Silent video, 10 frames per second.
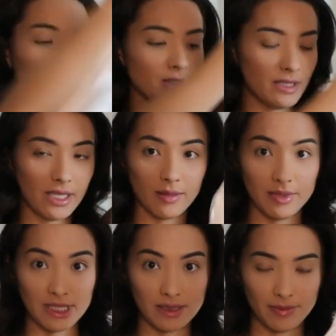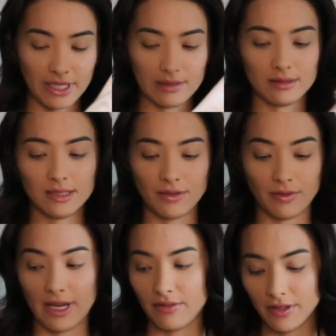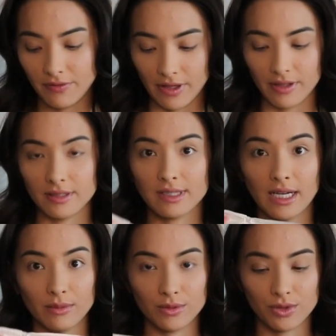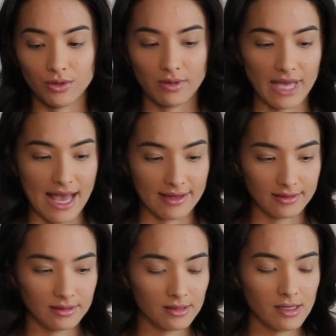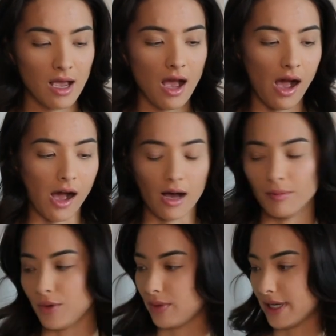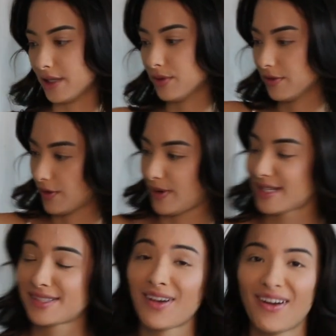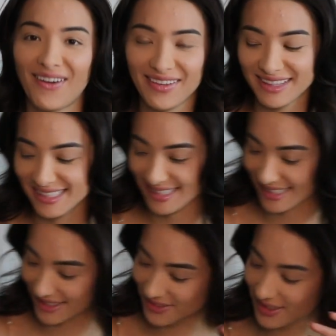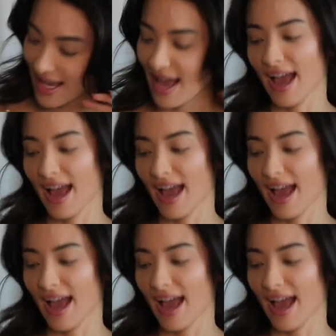So they come with these pants. If we have enough feathers, I will do the ends, but right now we're focused on the sleeves.